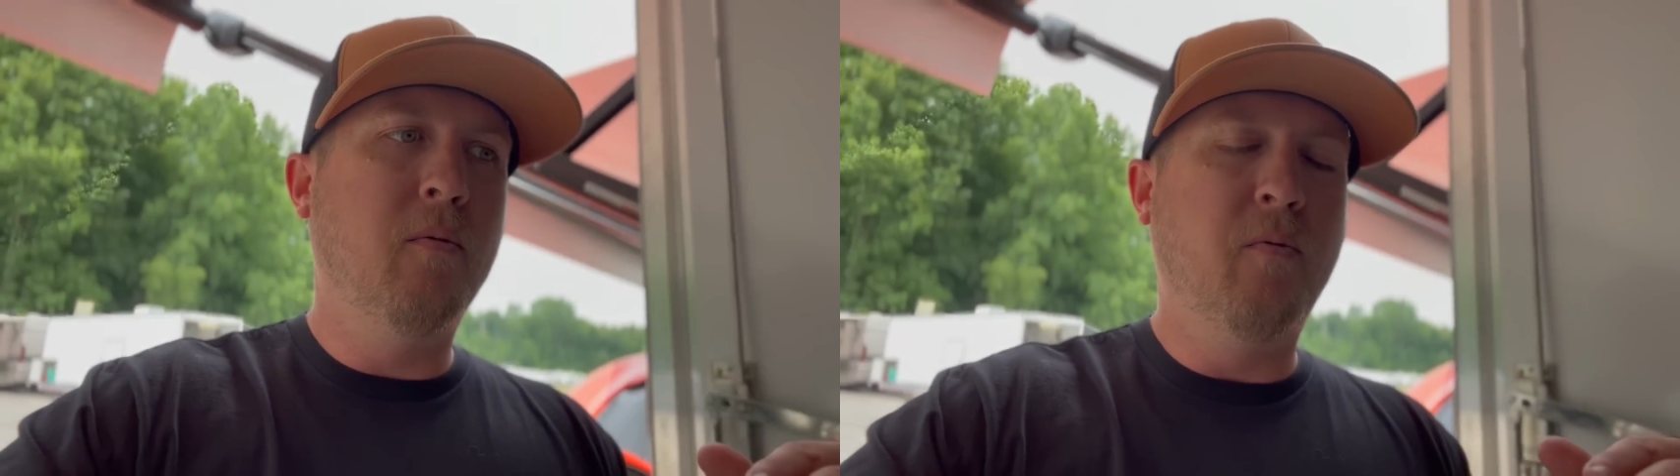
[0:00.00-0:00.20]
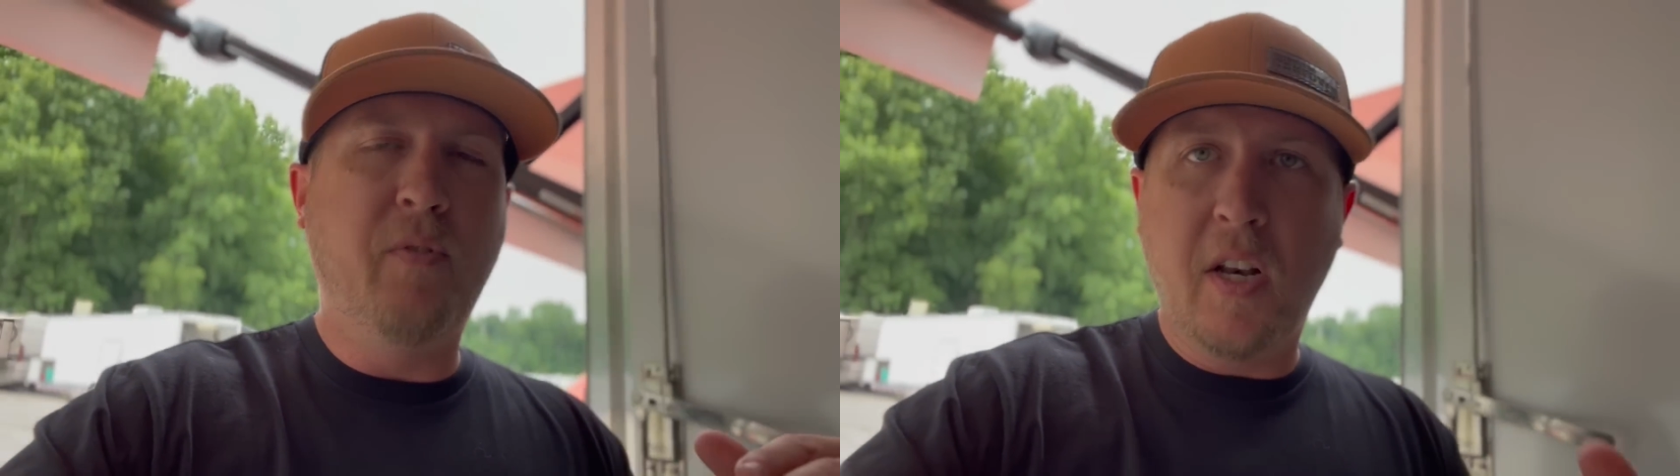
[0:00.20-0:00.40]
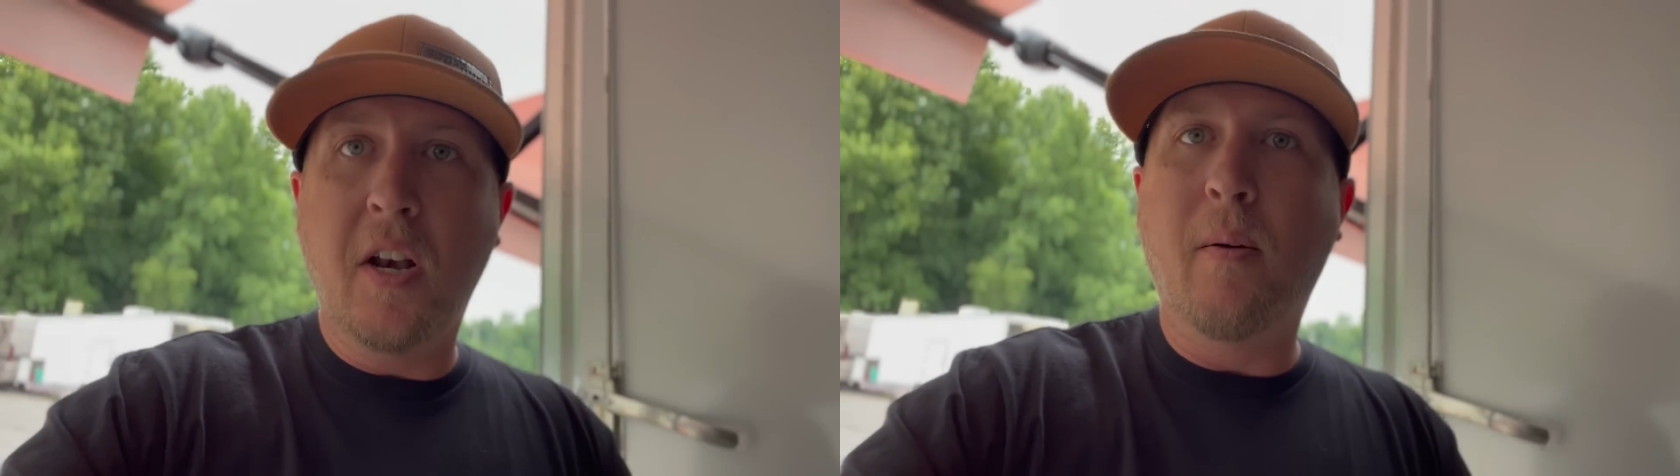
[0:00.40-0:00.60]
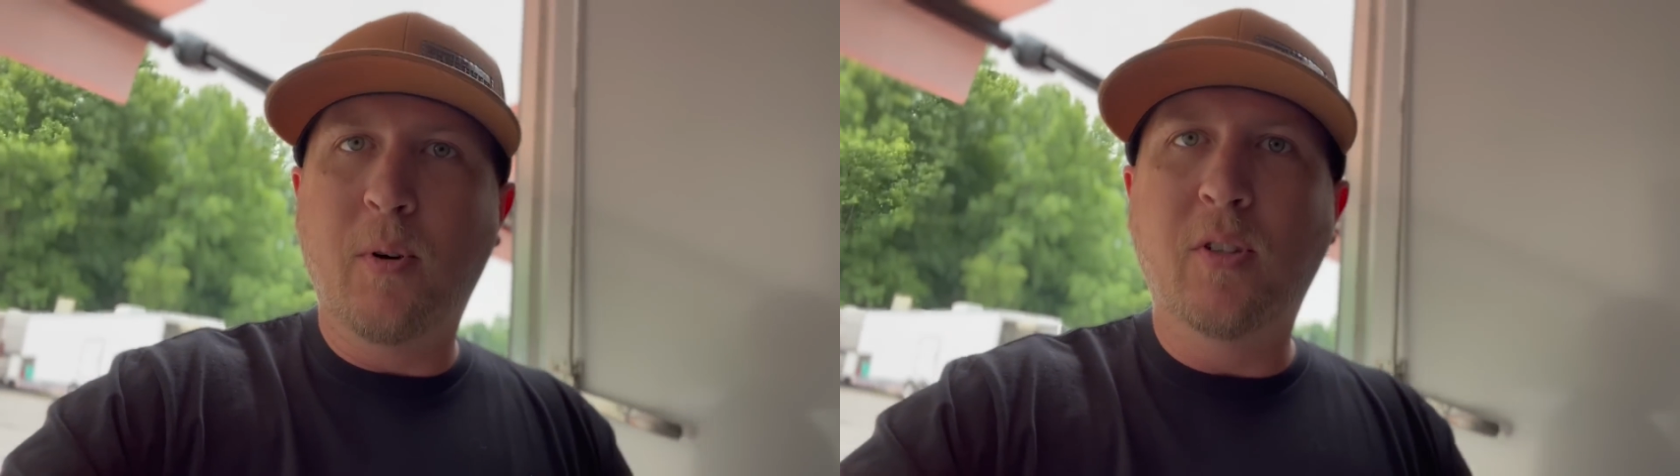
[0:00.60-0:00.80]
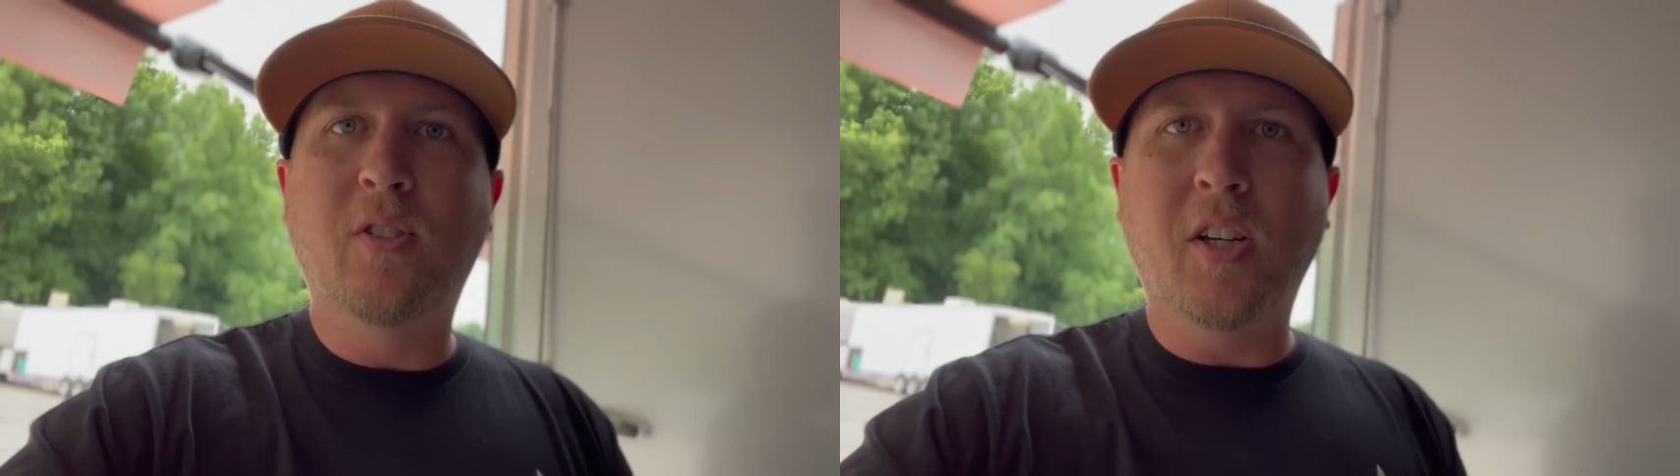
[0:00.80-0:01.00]
VIN
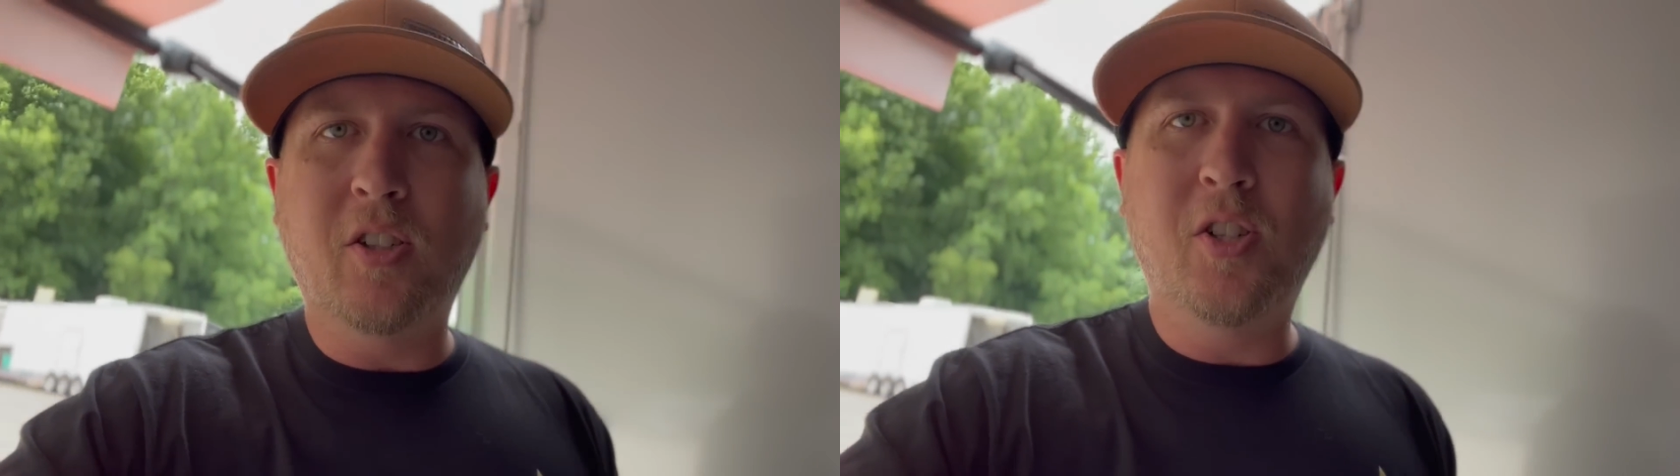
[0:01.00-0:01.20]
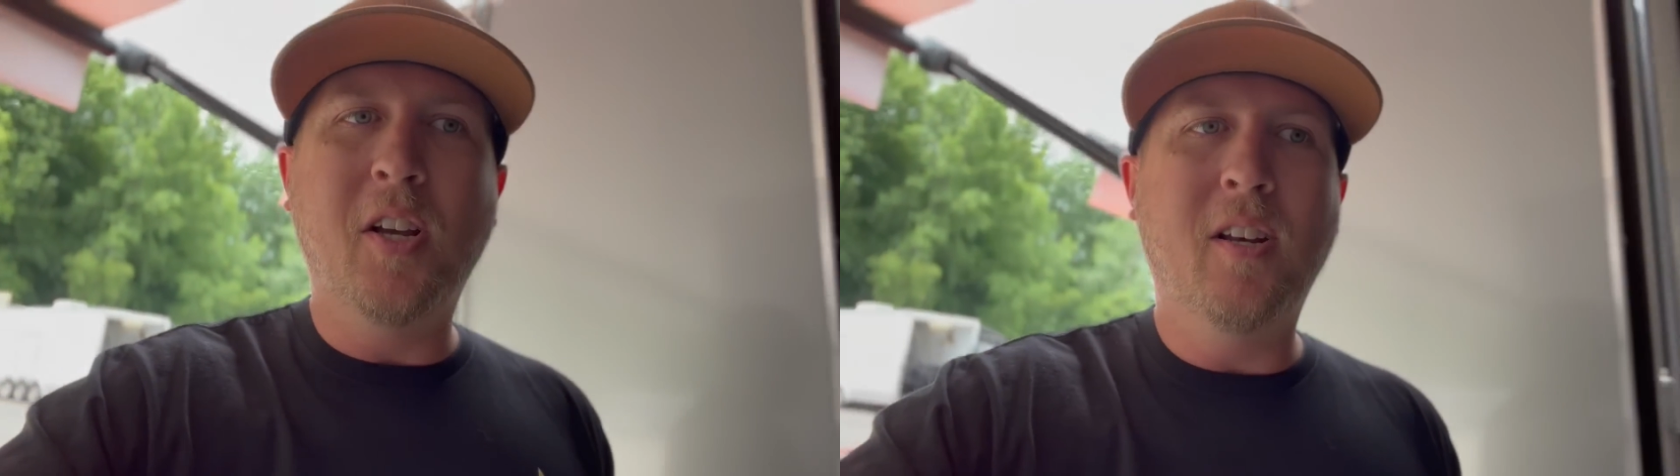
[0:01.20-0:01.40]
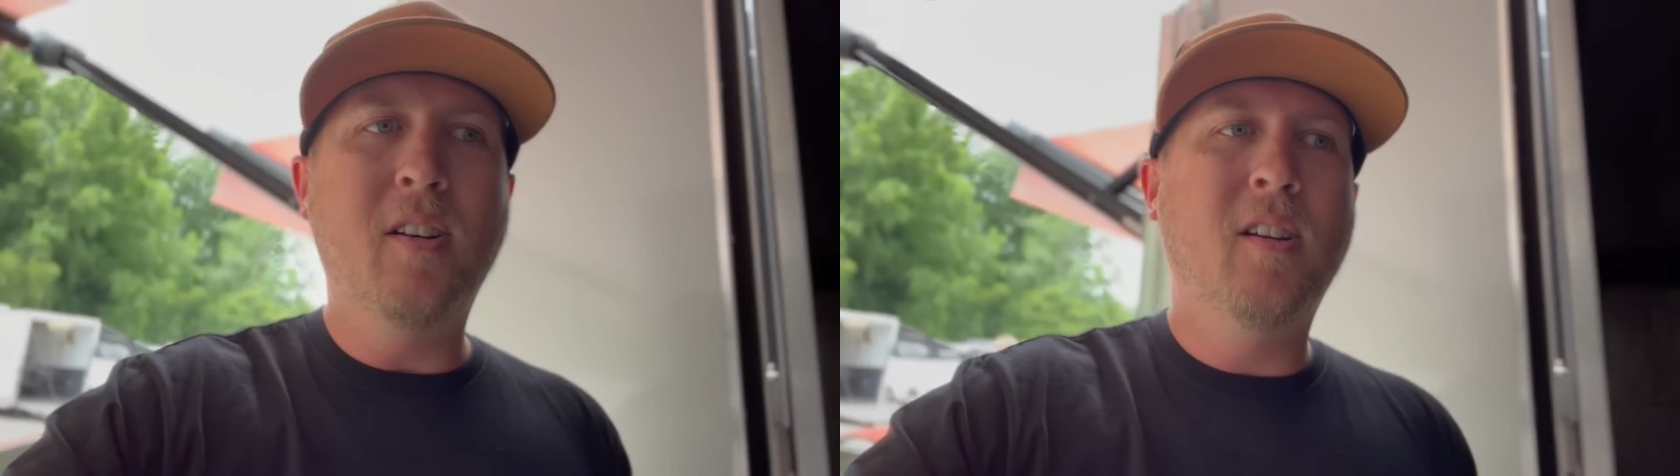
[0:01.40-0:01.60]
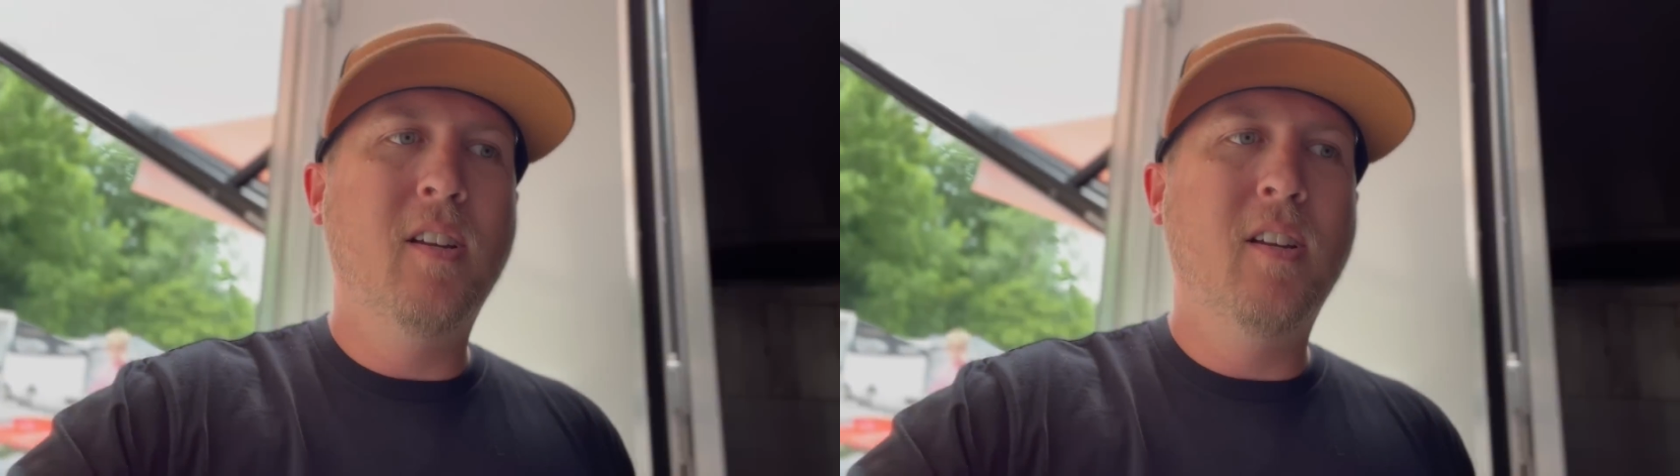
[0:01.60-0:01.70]
numbered 6-gen